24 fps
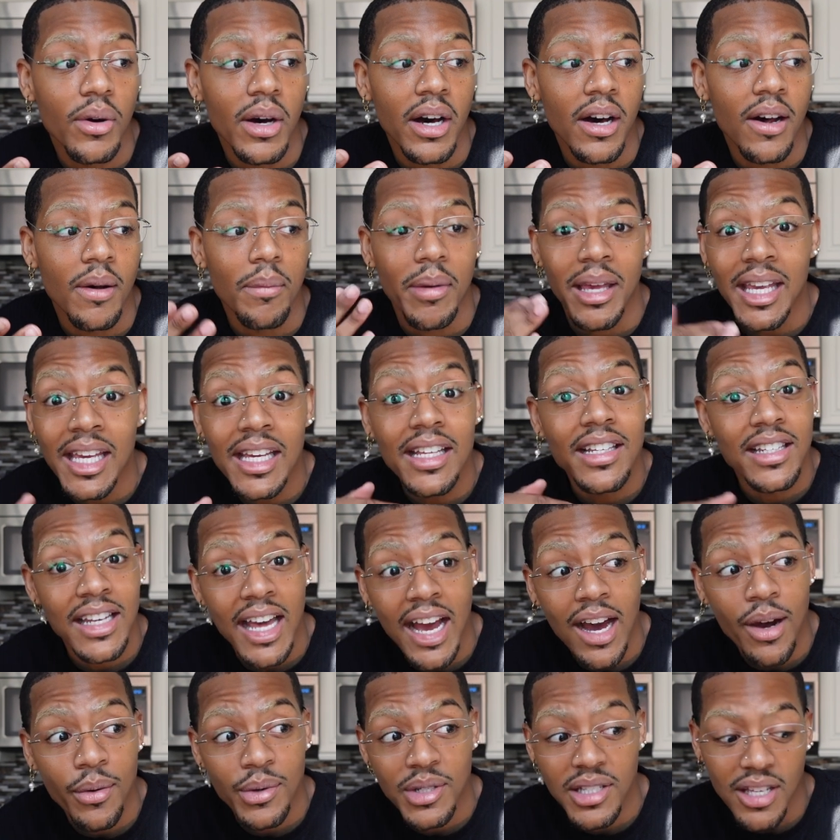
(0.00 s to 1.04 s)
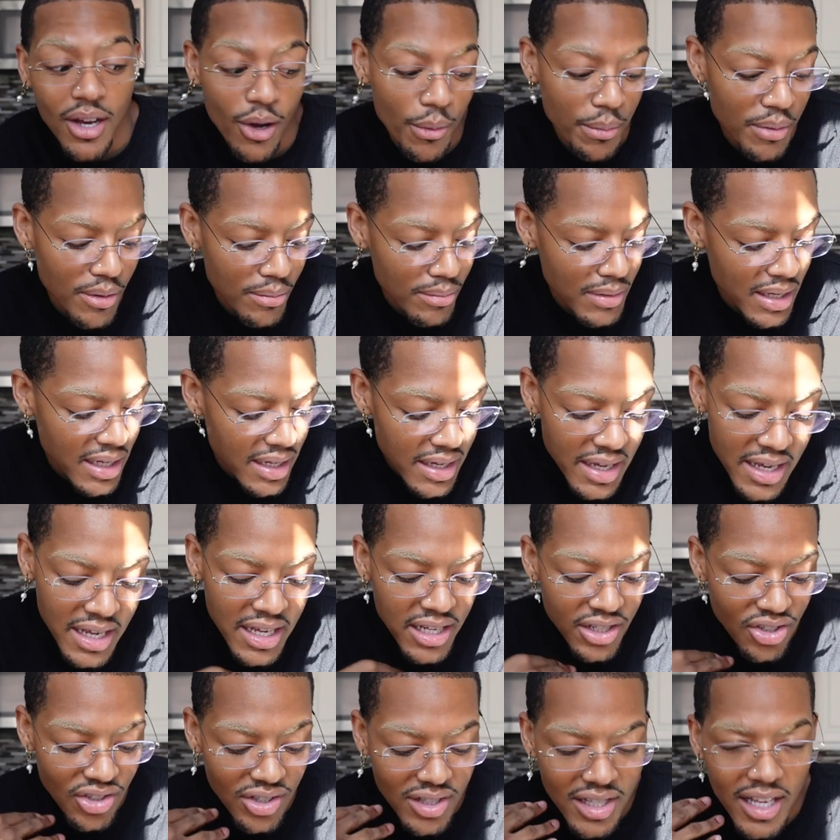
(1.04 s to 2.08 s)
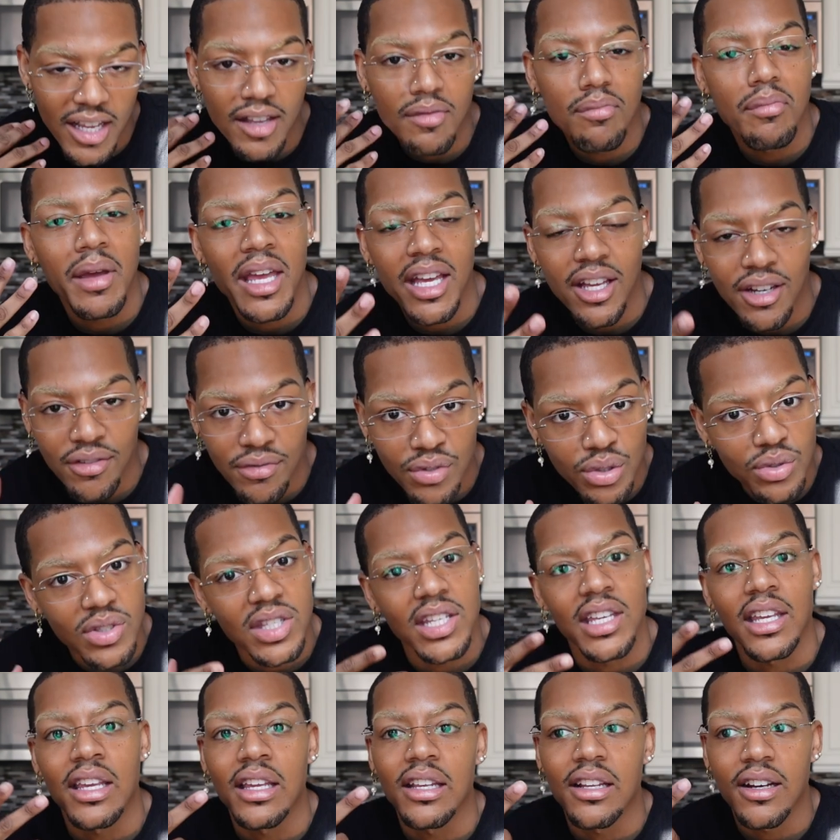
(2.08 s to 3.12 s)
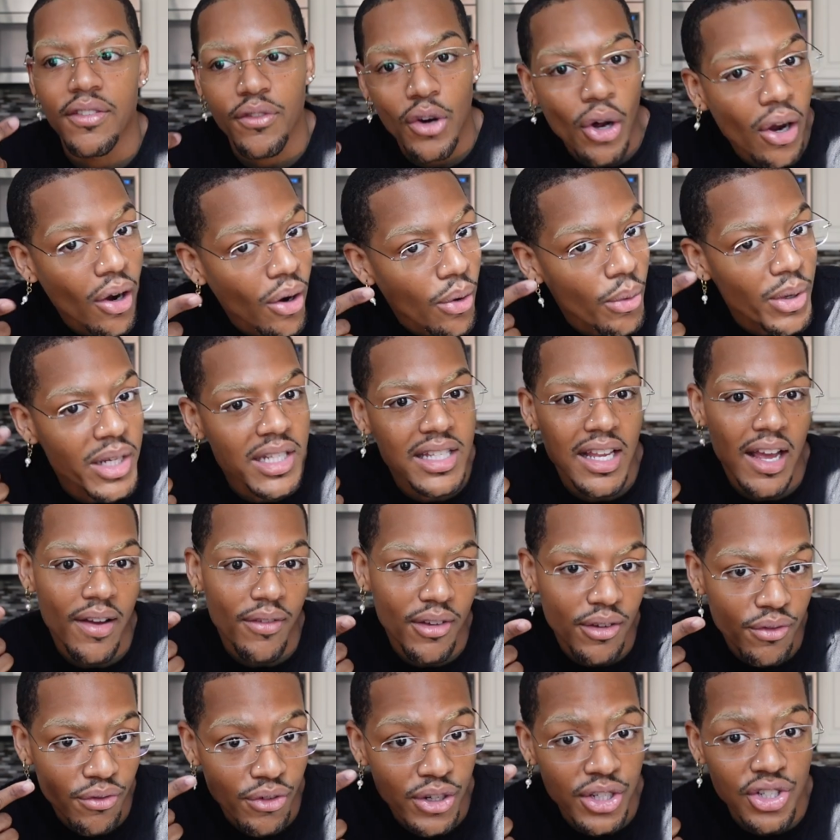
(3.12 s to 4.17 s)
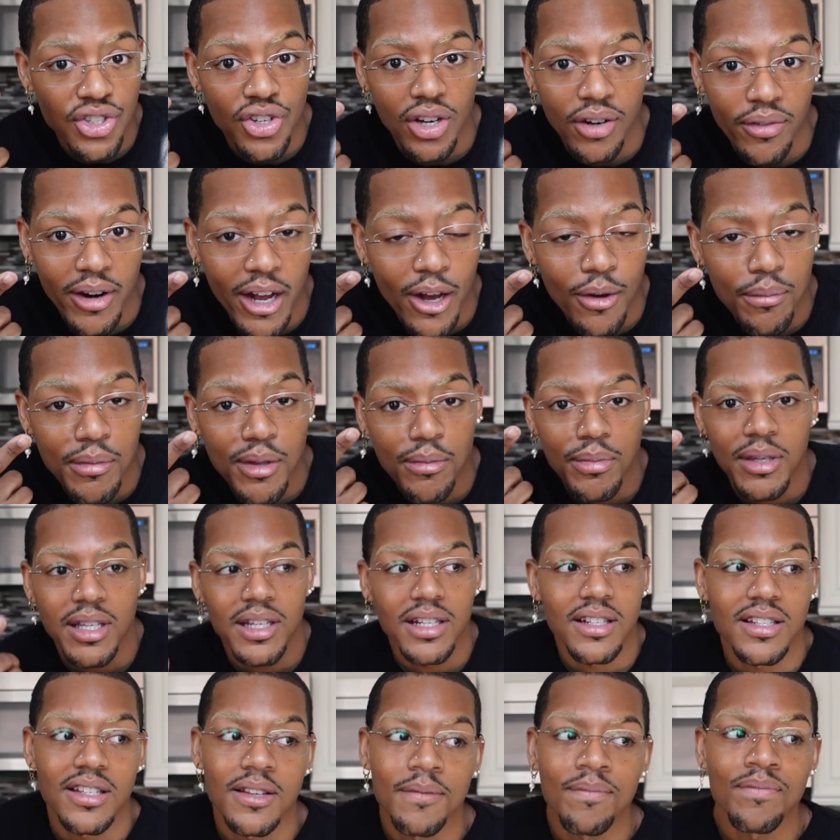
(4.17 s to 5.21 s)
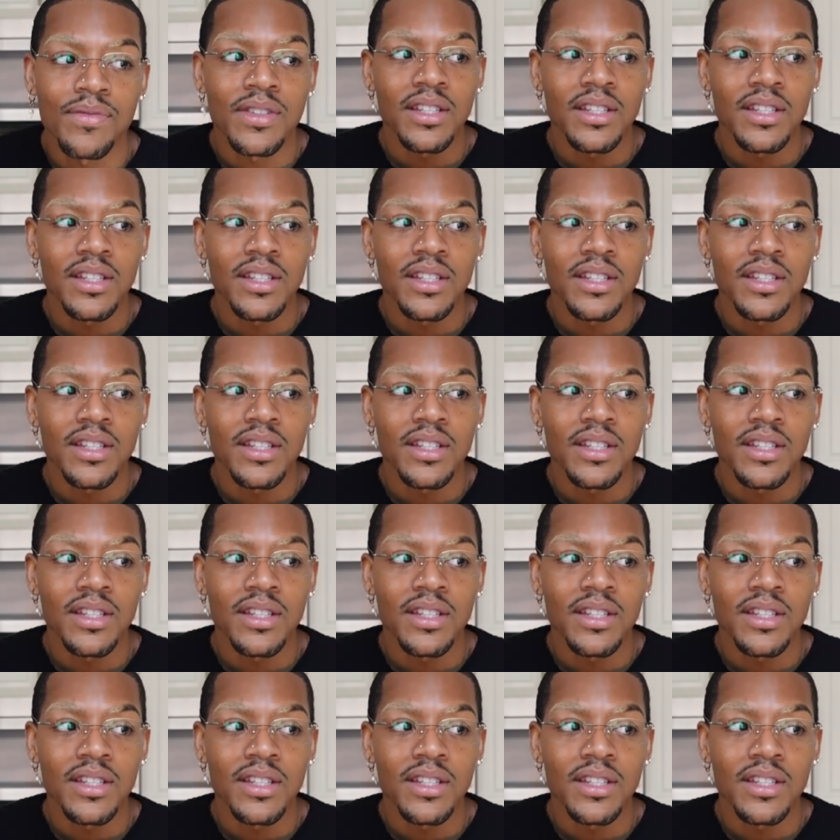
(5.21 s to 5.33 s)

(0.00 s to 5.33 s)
and now it's helping me just like make a routine of always having French around me, because